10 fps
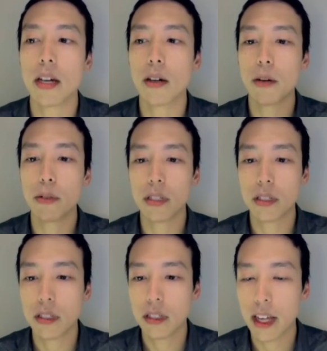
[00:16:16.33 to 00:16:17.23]
Now, I want
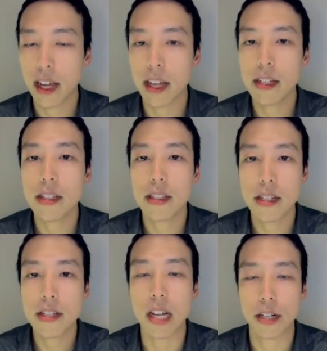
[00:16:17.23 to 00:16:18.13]
to end
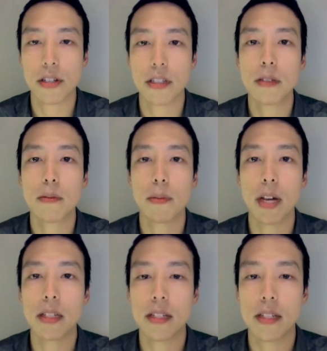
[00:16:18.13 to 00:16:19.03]
this section
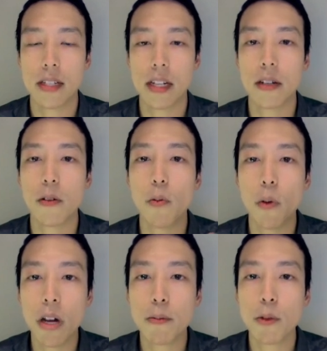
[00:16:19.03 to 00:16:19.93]
by stating
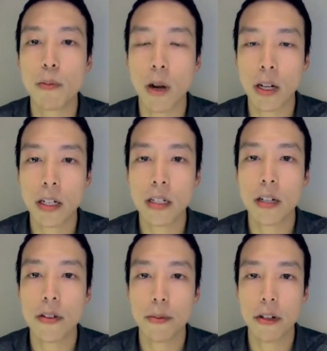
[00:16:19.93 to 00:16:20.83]
one more
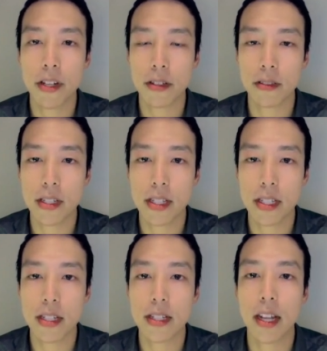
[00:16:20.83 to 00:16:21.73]
marker of small vessel
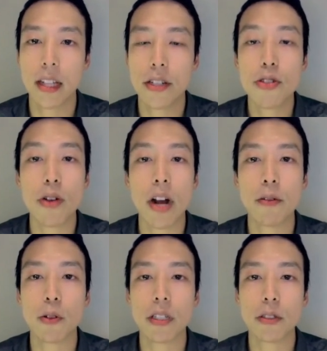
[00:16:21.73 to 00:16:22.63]
disease that the
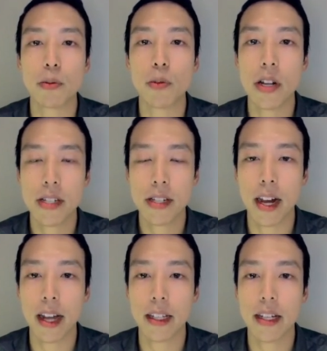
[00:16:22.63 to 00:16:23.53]
STRIVE working group wanted to
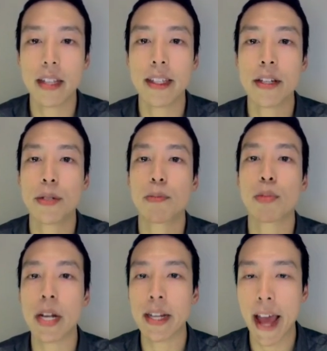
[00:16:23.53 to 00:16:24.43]
highlight, and that is
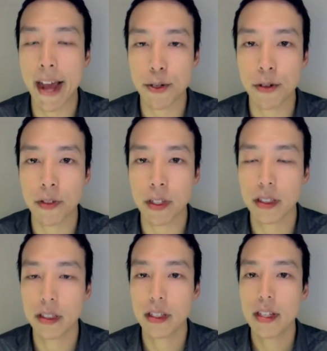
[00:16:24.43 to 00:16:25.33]
brain
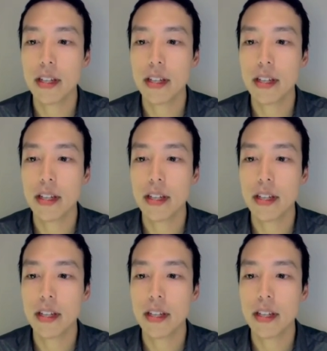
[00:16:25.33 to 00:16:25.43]
atrophy.